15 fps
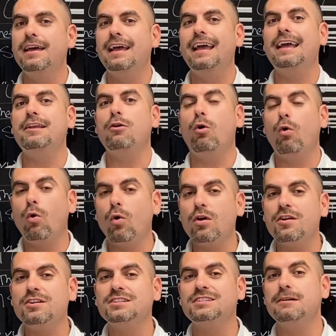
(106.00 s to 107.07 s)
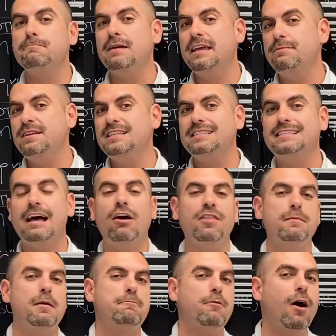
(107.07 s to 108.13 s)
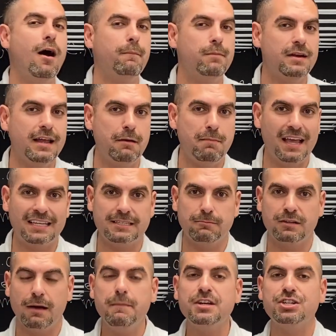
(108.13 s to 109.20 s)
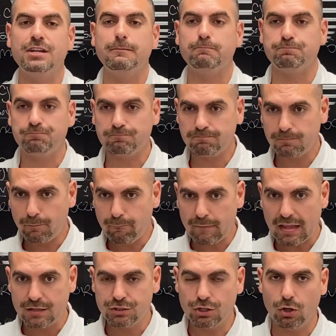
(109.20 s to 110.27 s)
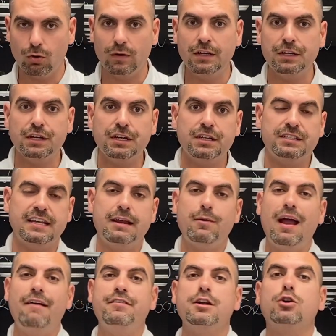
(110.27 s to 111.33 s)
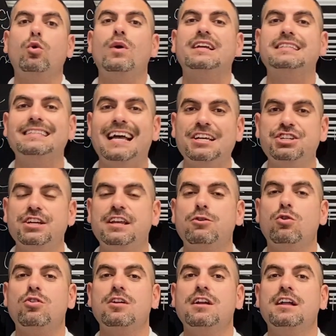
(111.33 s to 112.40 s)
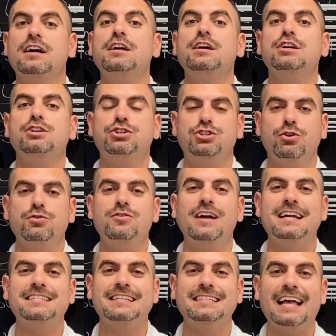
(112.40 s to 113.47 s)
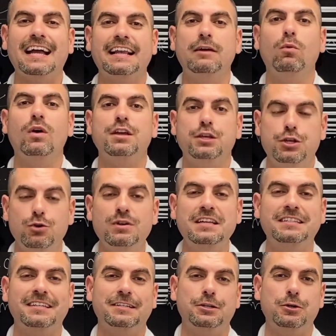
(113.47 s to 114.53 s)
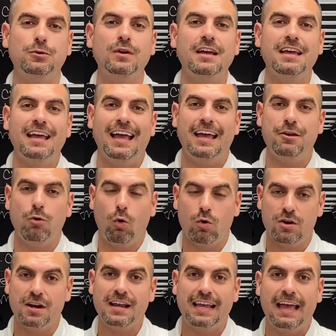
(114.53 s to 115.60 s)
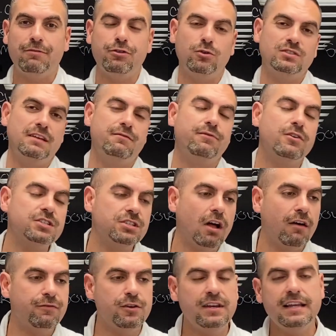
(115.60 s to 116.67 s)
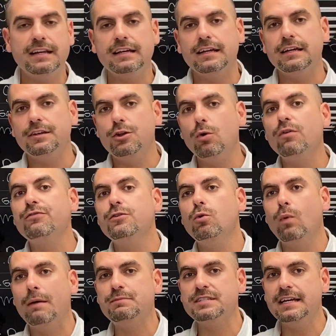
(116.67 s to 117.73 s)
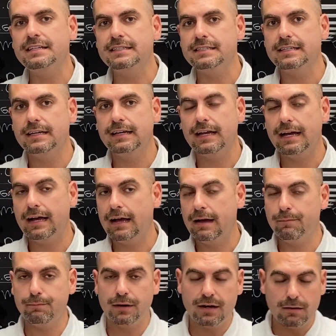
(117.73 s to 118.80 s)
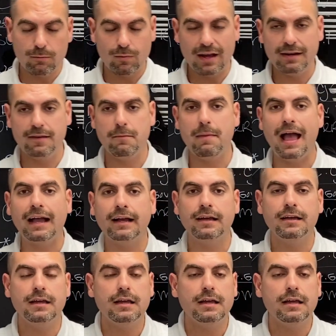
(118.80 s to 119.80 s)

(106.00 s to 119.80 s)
in order to maybe sell them a property and make some commission. So today we're having a quick session in order to show you guys exactly what you need to do in order to get those. And first off, you need to know a few websites. I'm putting them right in the back.